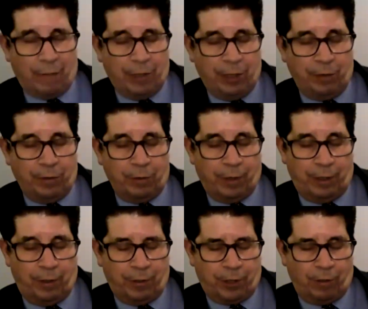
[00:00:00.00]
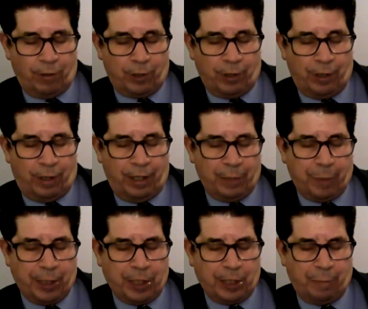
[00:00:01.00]
Is that what you do on your shows on audience
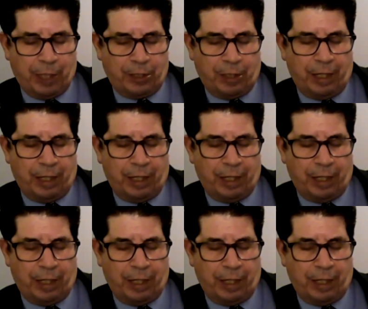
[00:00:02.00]
participation?